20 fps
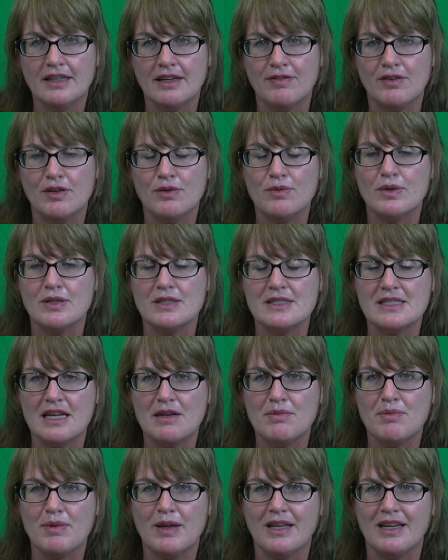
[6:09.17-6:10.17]
if you would
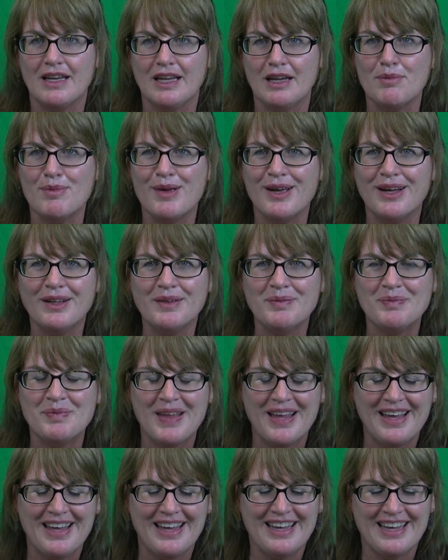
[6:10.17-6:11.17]
send me an email,
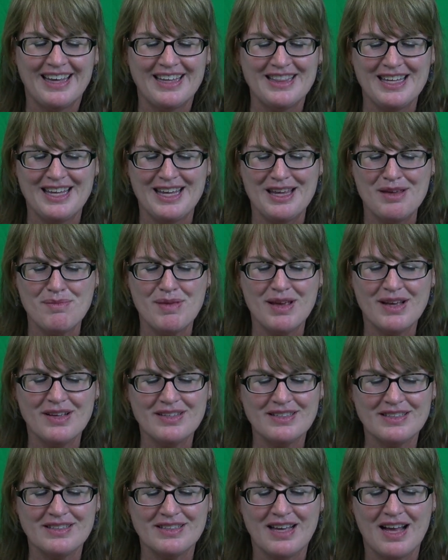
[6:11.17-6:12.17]
in the
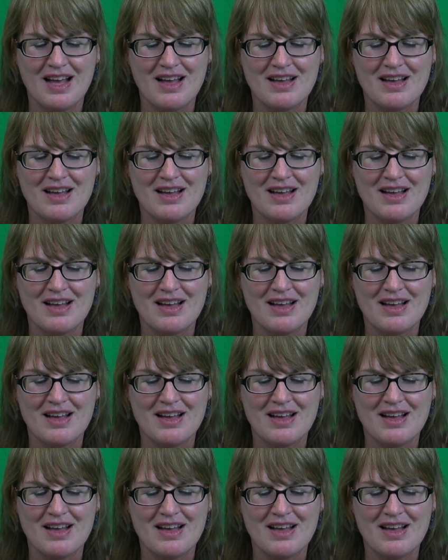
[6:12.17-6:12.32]
email